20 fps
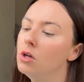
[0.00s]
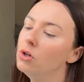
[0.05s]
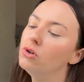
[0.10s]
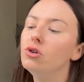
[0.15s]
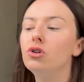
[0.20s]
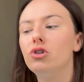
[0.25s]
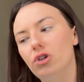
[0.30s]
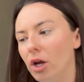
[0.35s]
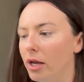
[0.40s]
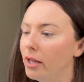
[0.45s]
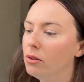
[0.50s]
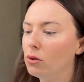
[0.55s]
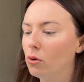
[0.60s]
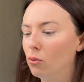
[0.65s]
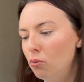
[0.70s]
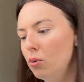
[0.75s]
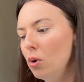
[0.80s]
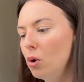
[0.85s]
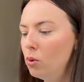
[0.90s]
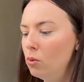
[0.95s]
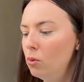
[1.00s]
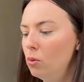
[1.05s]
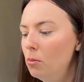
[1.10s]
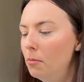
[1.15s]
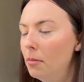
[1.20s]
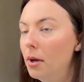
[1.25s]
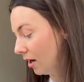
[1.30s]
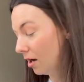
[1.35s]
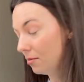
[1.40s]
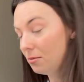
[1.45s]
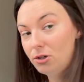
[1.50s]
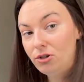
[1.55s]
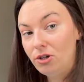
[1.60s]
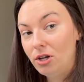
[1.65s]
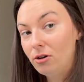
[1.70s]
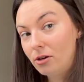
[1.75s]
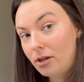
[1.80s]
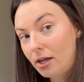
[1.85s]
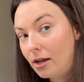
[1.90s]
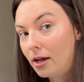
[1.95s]
Shake the room. I'm
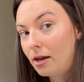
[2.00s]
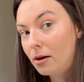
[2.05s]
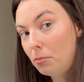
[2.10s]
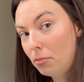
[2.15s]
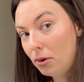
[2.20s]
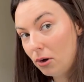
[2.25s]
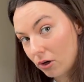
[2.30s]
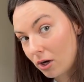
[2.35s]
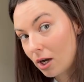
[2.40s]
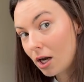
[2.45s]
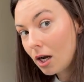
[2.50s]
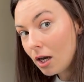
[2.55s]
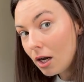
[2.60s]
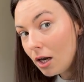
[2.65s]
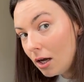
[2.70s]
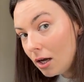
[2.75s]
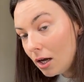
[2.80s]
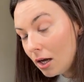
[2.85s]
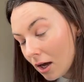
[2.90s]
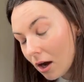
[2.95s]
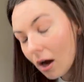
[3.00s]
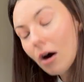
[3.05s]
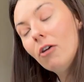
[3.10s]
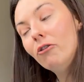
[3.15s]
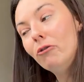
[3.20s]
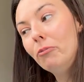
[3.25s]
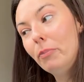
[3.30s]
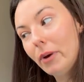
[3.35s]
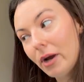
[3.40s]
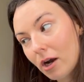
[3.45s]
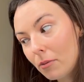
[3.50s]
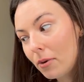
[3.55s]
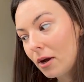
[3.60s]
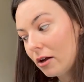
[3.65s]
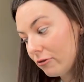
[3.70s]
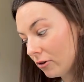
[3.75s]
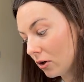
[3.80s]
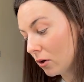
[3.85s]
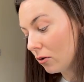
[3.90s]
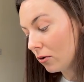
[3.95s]
literally looking at a puddle of Bare by
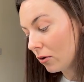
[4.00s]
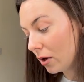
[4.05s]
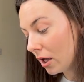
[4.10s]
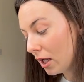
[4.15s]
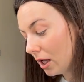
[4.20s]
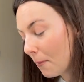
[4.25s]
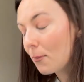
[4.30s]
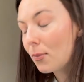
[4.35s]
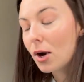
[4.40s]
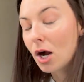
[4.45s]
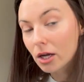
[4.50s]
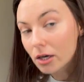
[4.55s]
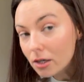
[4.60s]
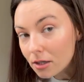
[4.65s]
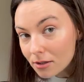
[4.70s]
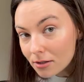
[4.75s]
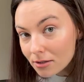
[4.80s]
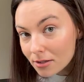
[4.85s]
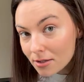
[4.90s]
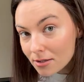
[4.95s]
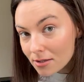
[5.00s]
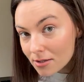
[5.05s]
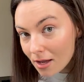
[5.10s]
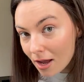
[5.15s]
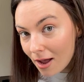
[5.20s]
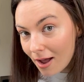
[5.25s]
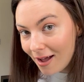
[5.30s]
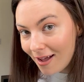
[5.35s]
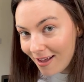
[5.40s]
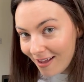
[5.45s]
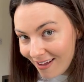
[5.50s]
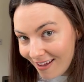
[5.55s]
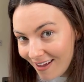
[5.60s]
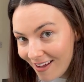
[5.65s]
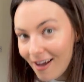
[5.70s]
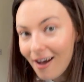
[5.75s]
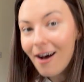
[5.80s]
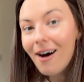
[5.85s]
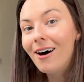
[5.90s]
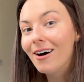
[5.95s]
Vogue products
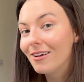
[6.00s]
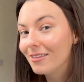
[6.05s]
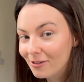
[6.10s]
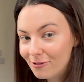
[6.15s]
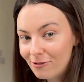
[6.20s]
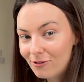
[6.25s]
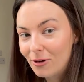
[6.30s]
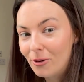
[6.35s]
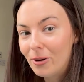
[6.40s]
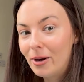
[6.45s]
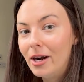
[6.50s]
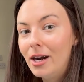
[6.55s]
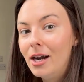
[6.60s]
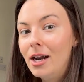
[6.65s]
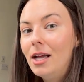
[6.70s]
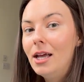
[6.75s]
on the floor